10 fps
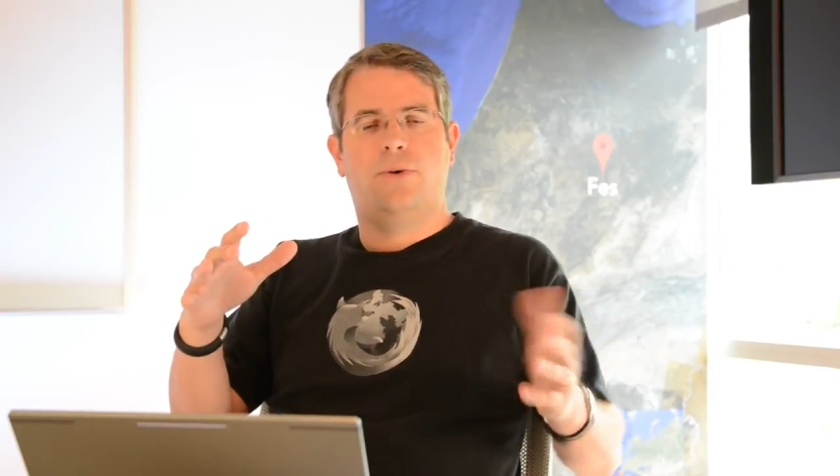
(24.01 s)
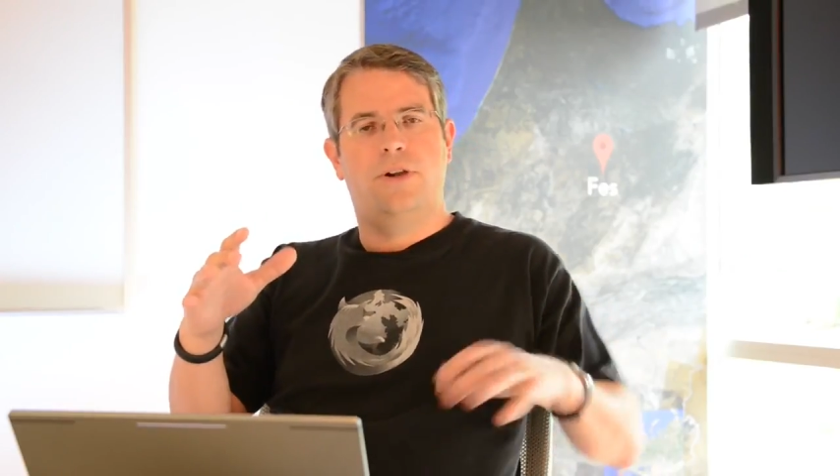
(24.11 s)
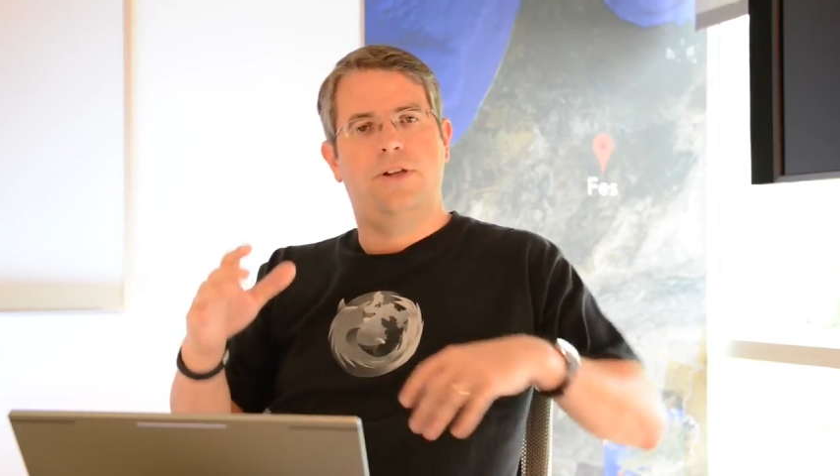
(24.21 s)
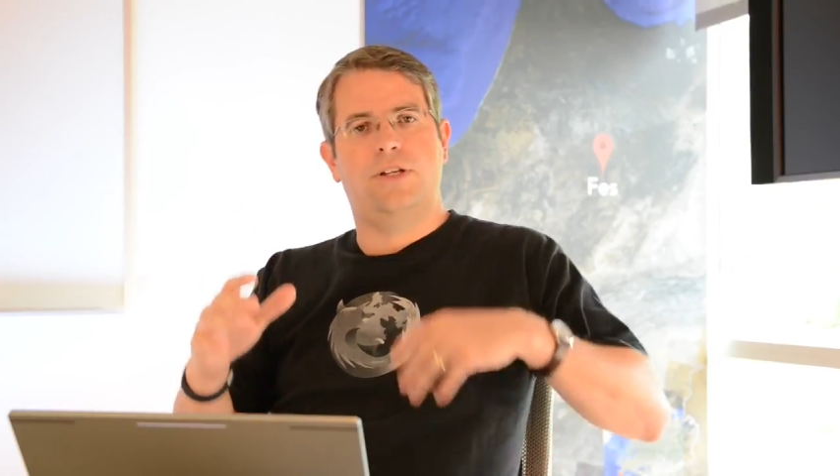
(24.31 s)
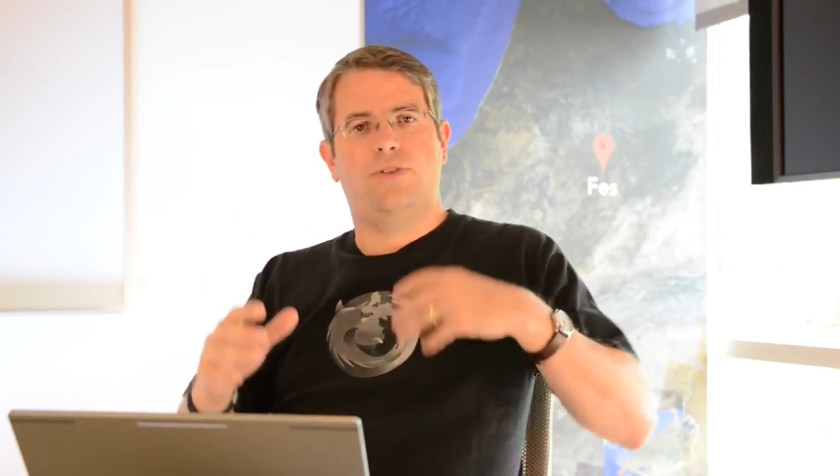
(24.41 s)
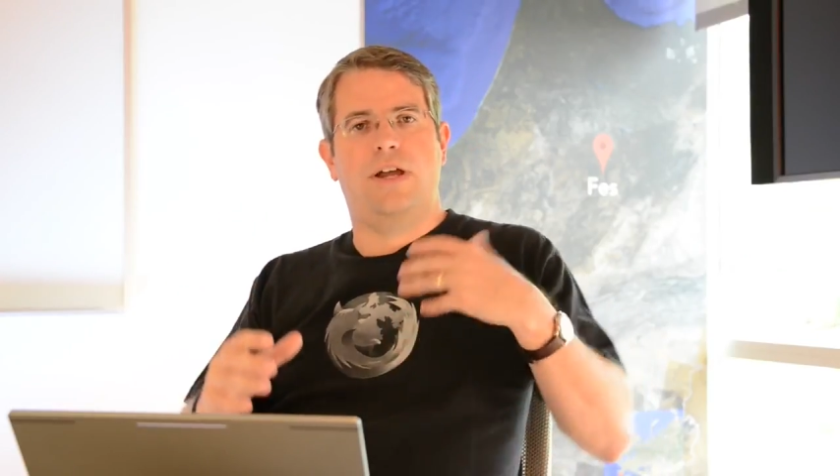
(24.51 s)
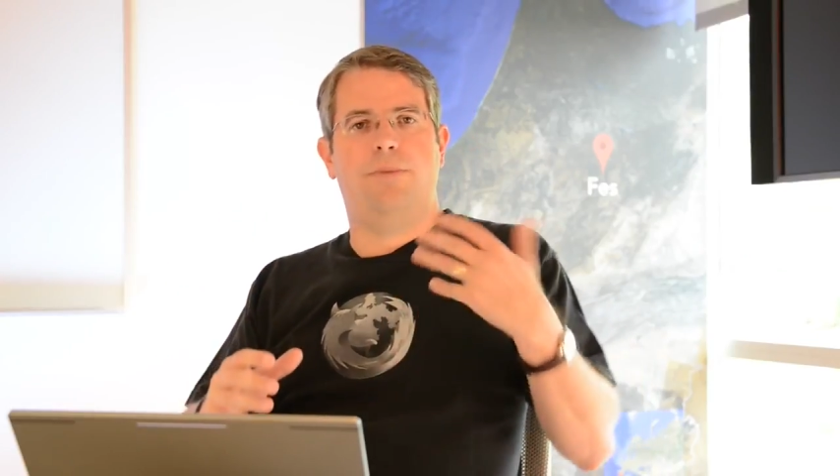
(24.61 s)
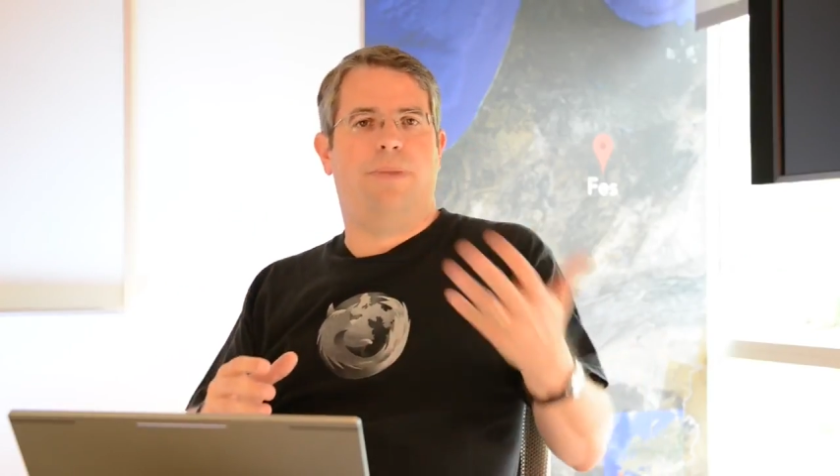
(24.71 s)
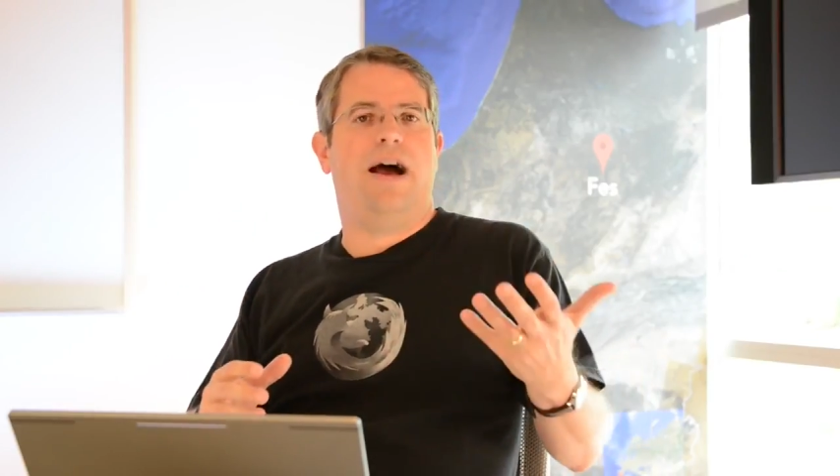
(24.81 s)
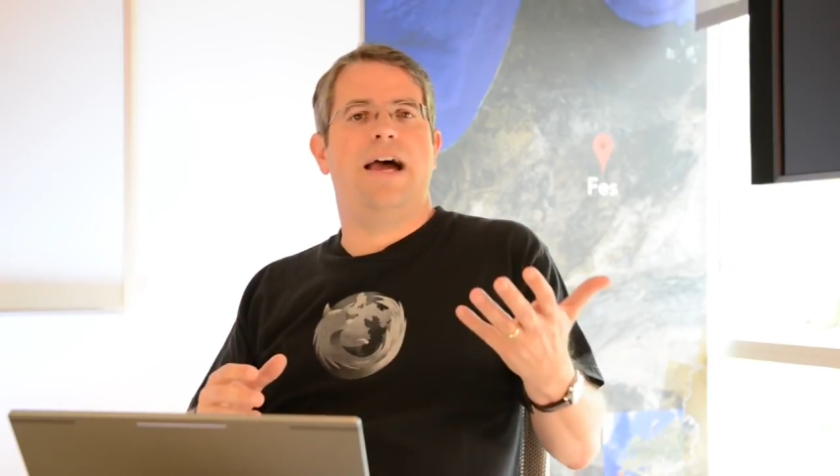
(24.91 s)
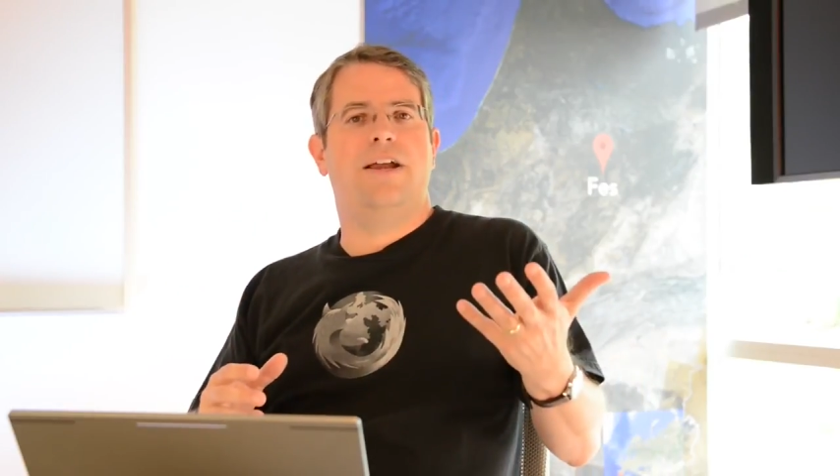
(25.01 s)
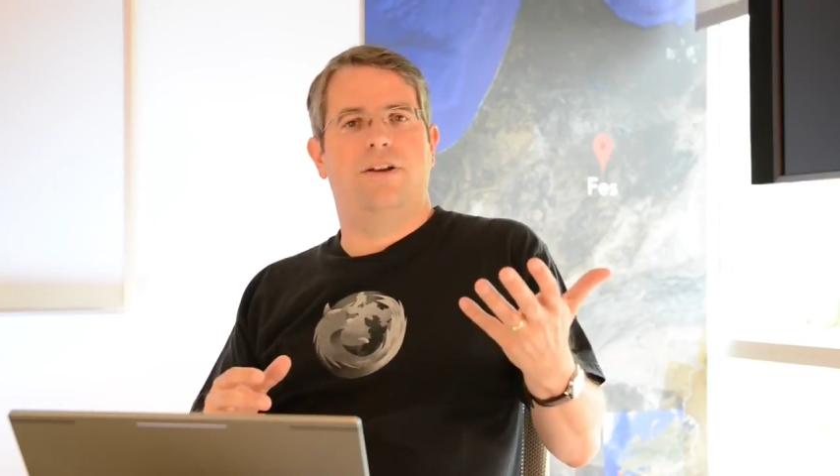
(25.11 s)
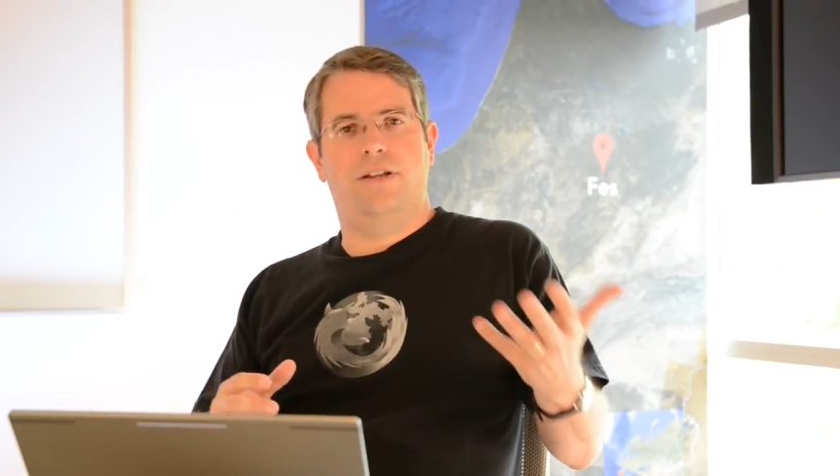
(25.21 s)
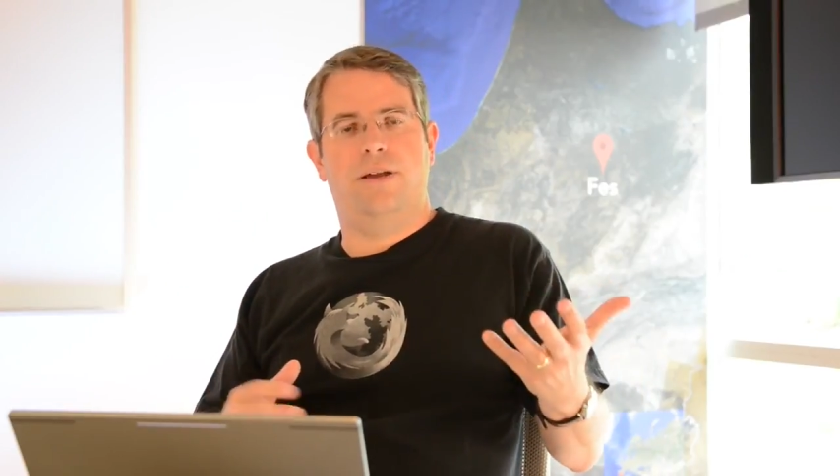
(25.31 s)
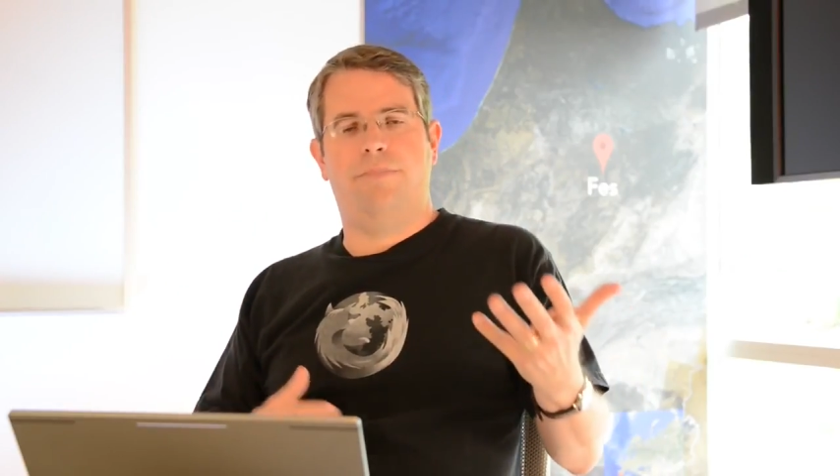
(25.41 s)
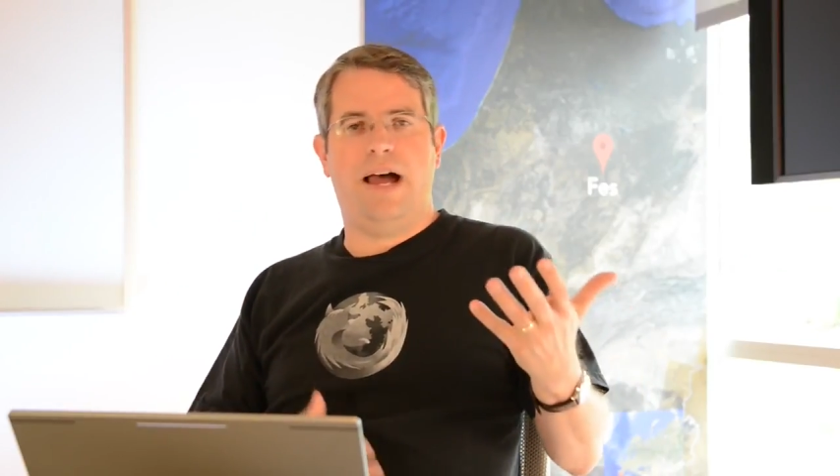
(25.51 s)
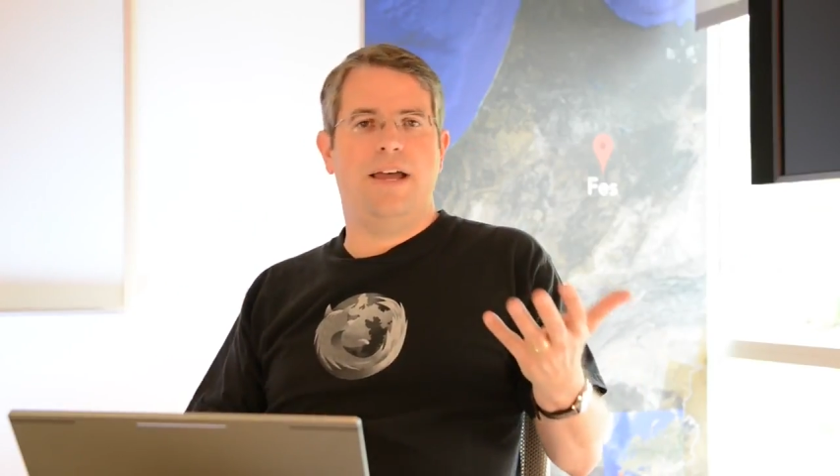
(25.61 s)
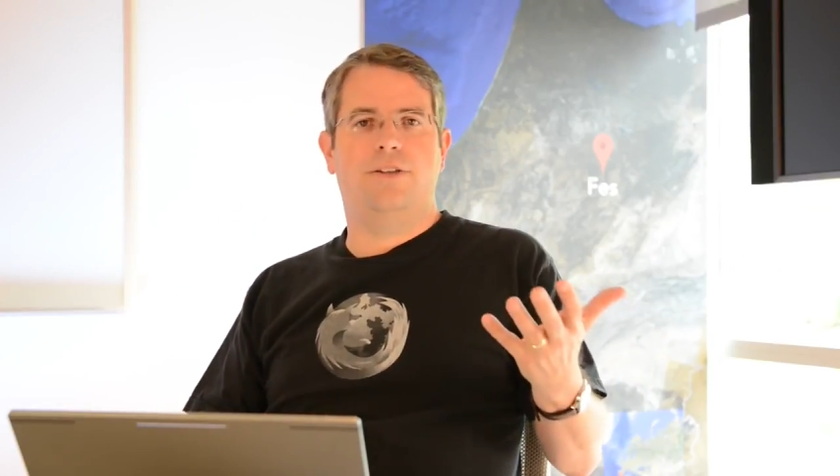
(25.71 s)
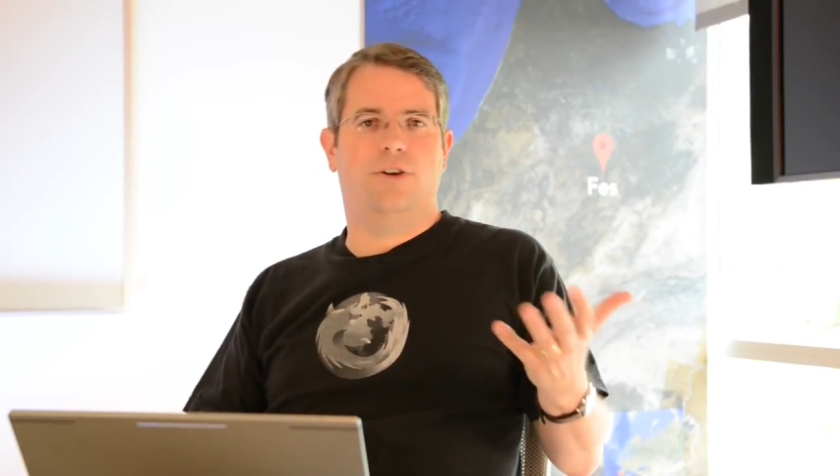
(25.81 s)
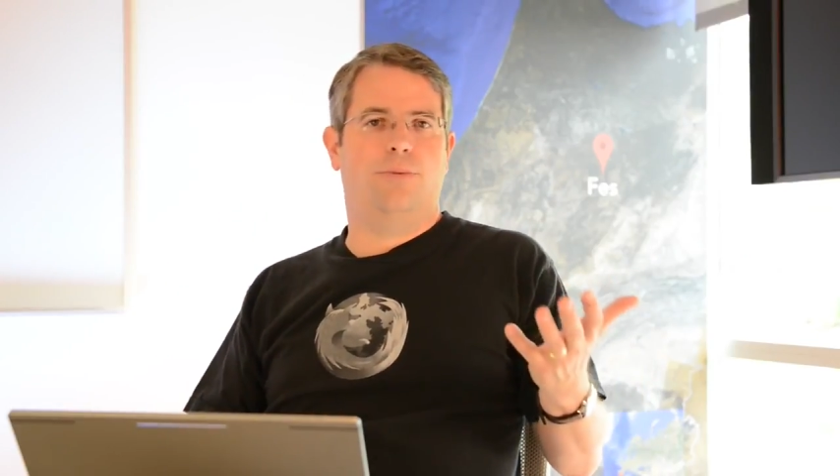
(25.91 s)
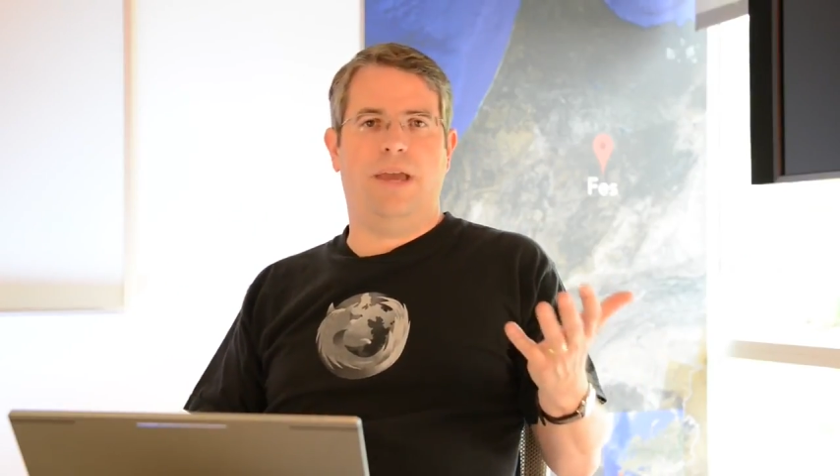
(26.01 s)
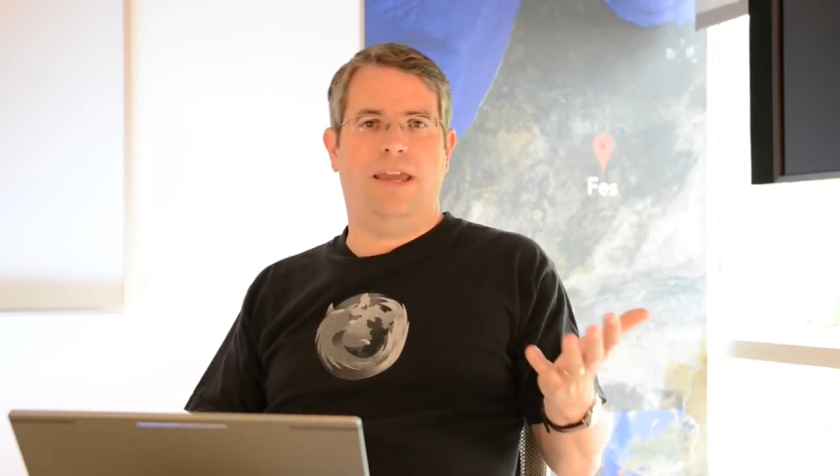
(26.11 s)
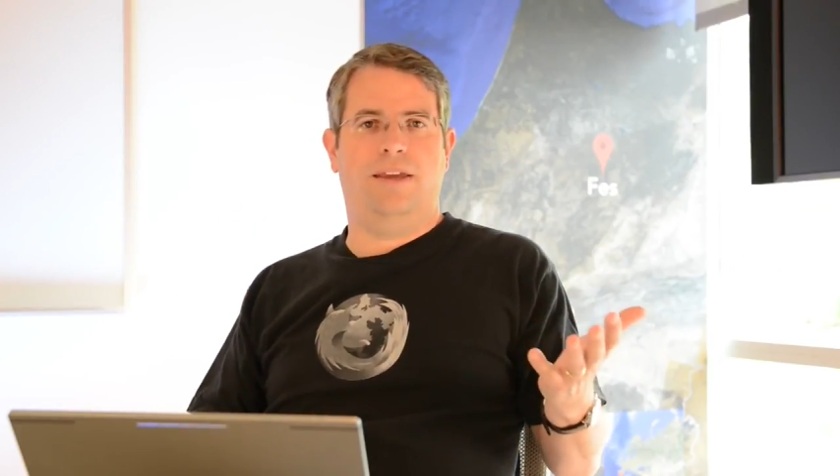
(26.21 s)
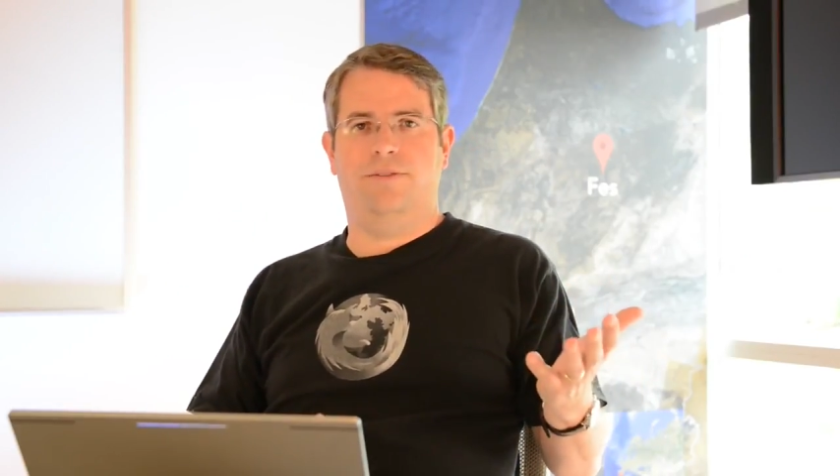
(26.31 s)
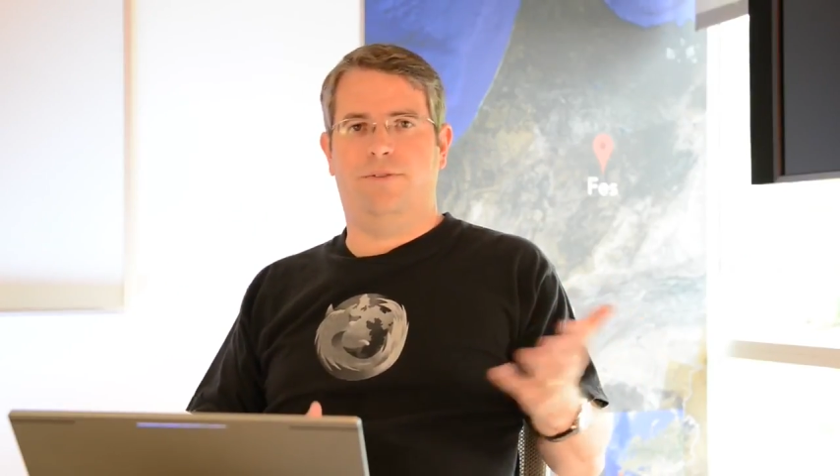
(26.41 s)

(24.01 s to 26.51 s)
or you can try to buy a domain